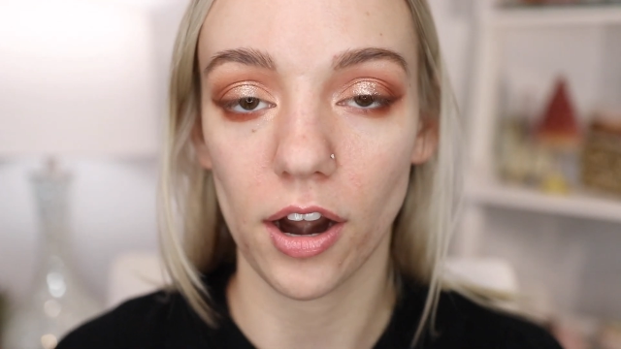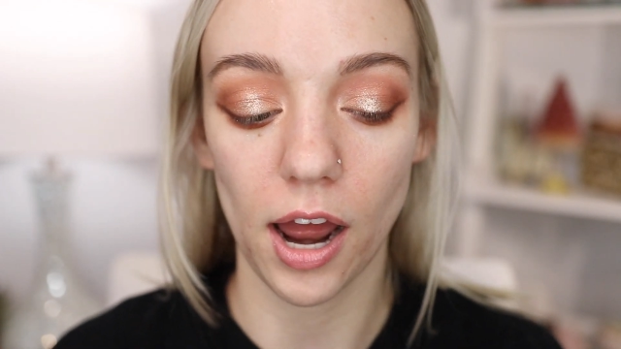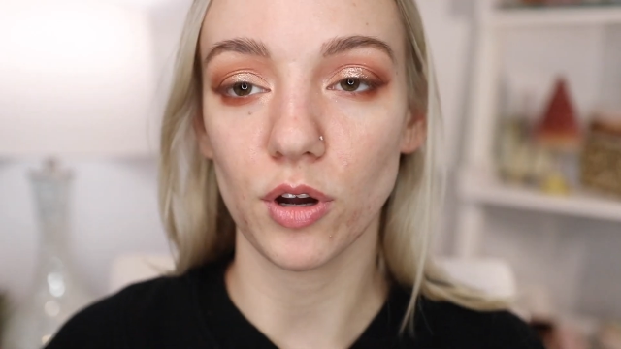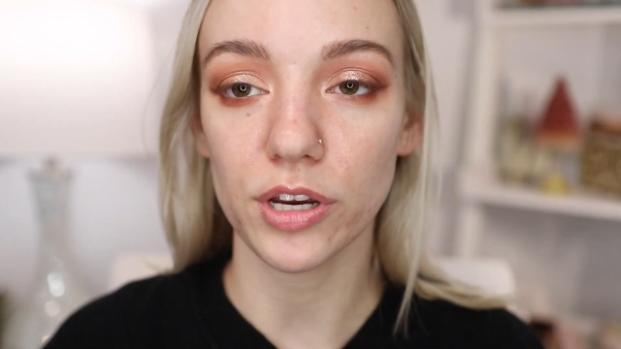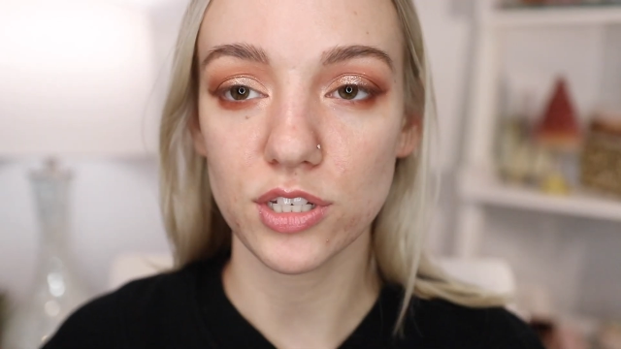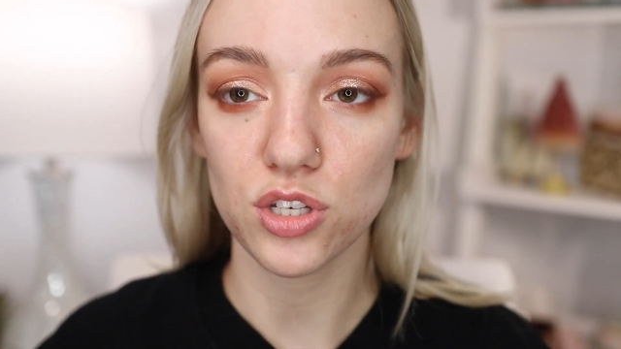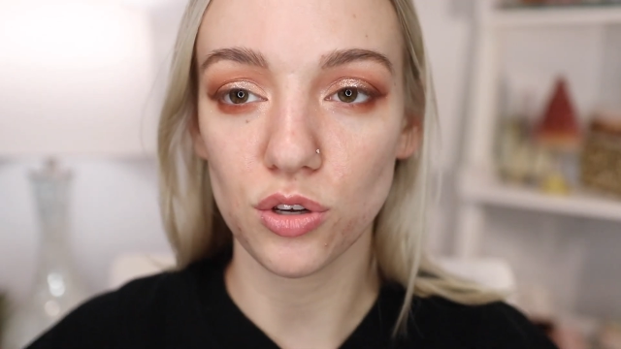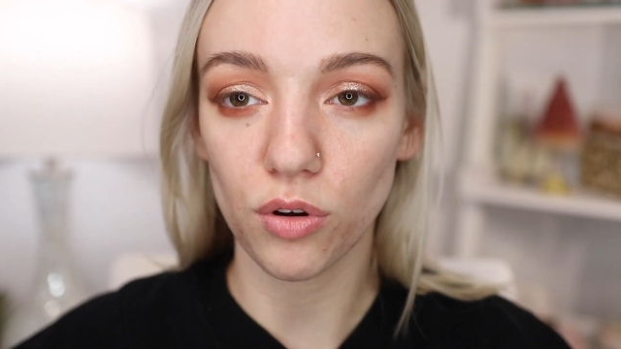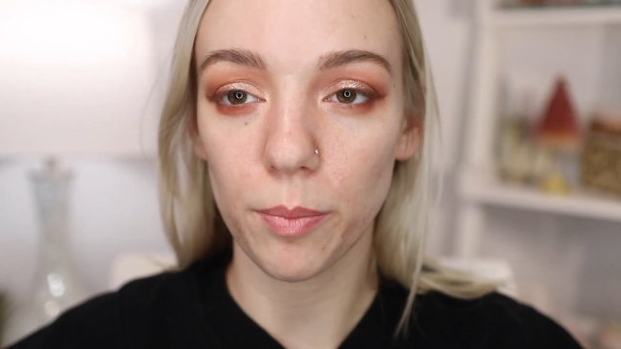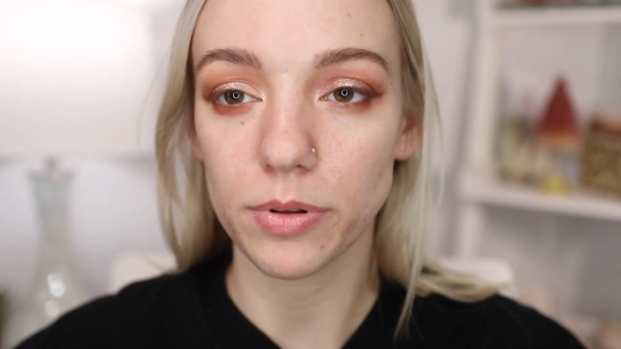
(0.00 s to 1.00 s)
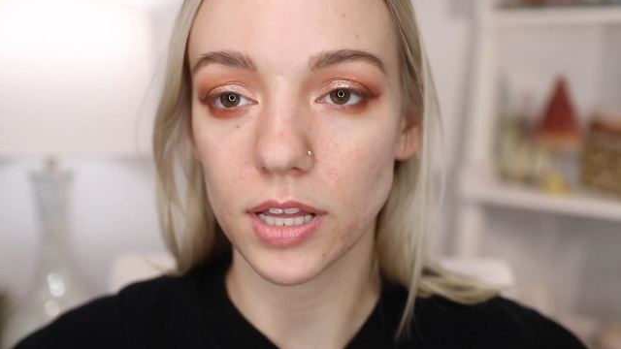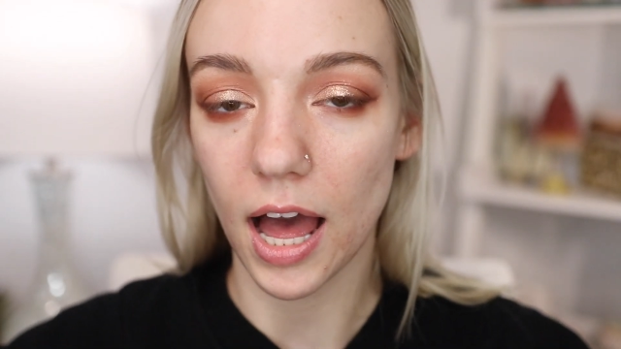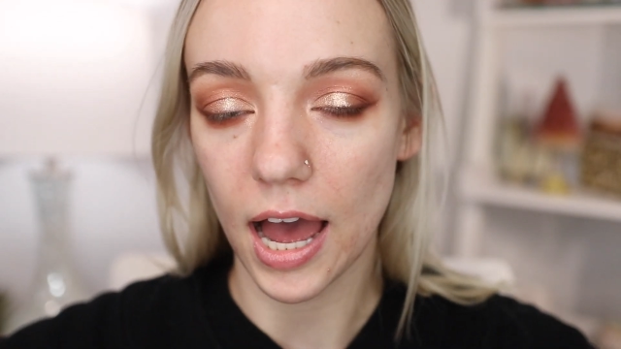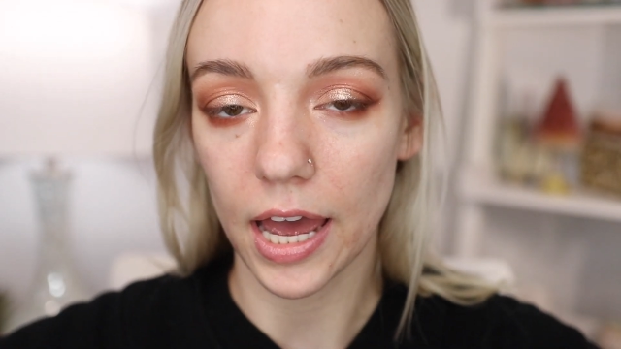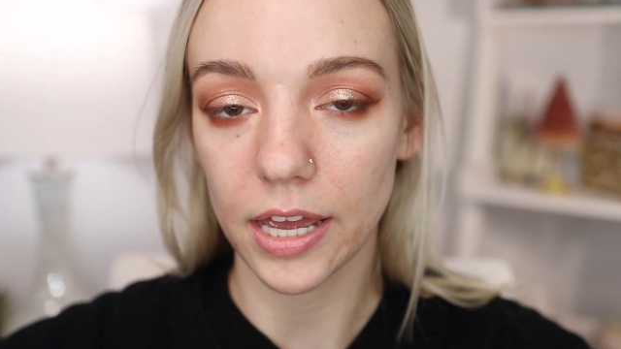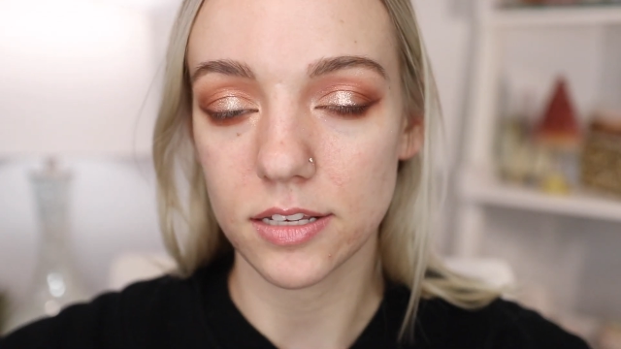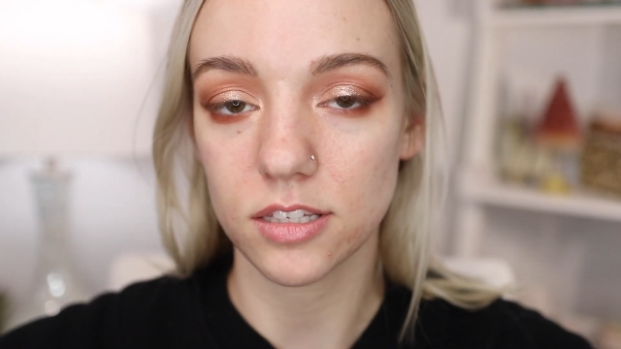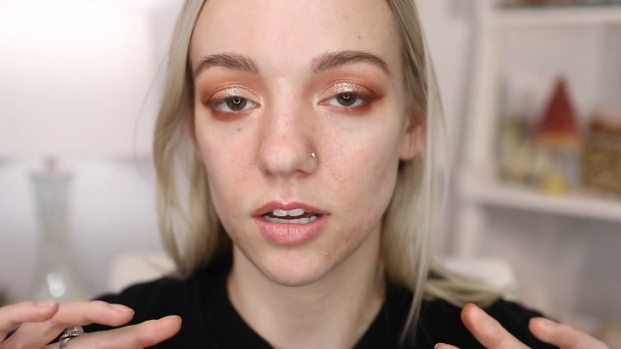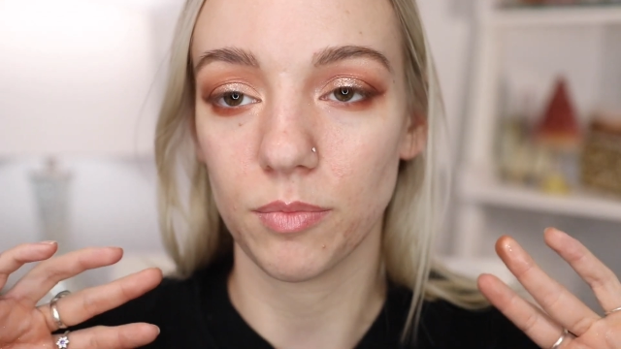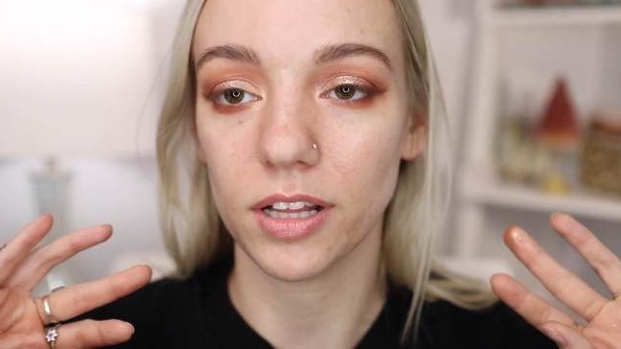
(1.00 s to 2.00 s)
I'm going to apply
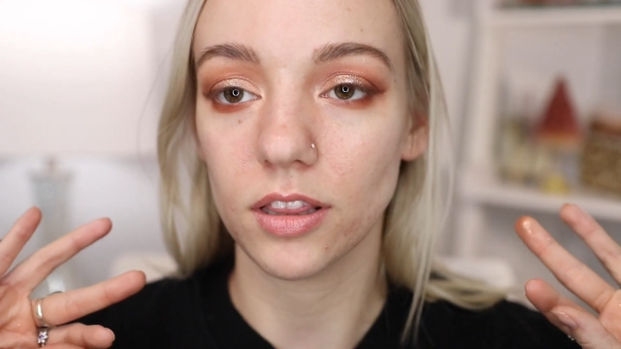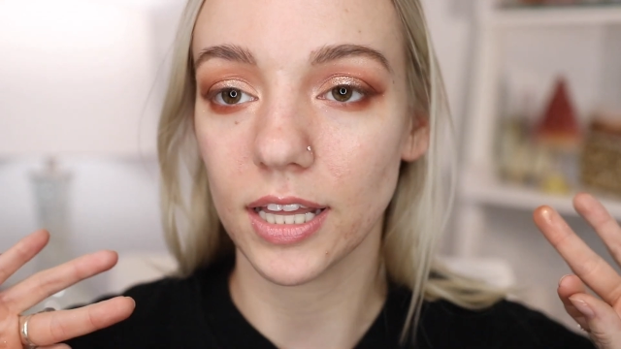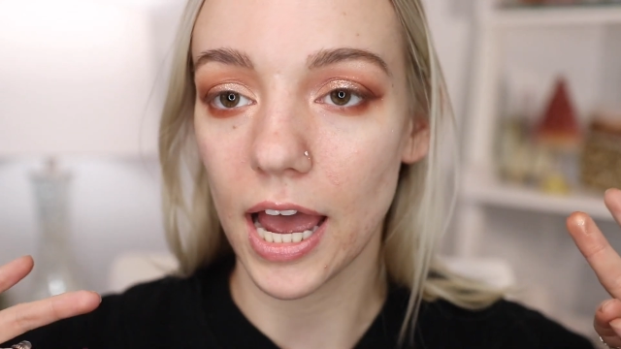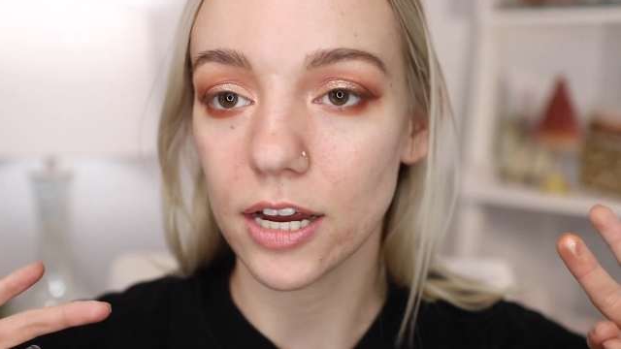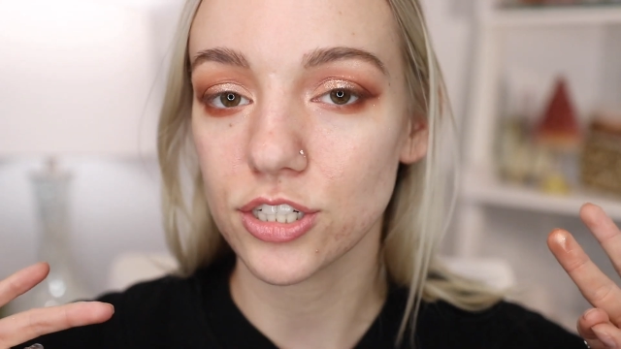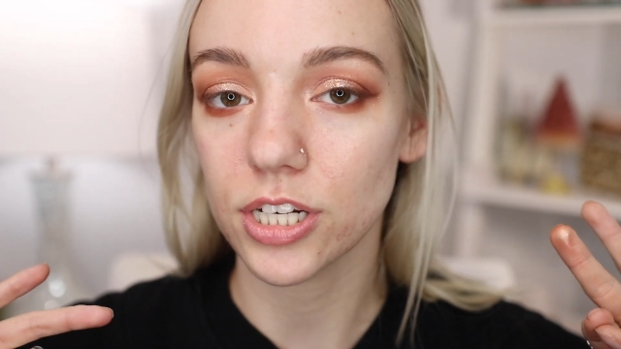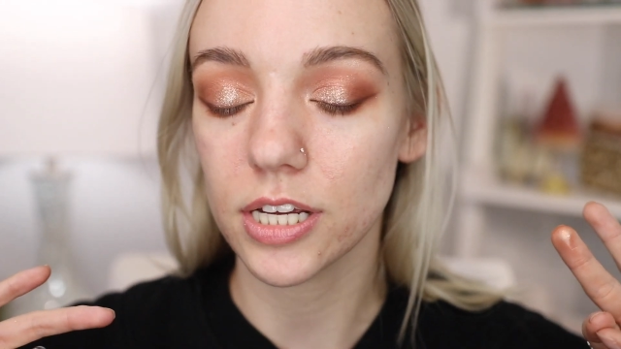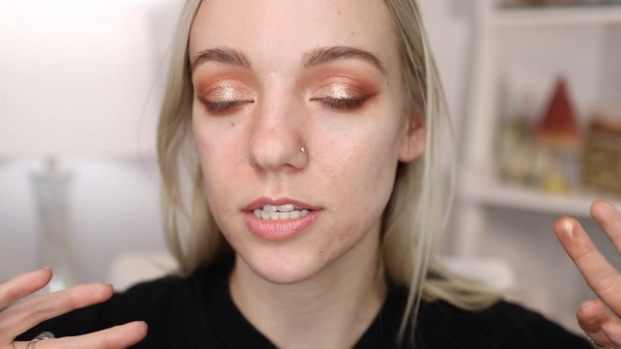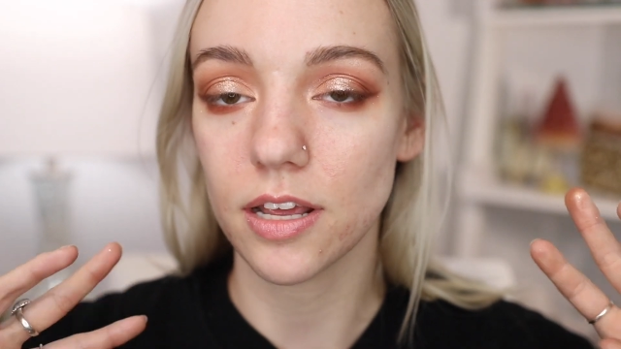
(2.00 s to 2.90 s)
some lashes,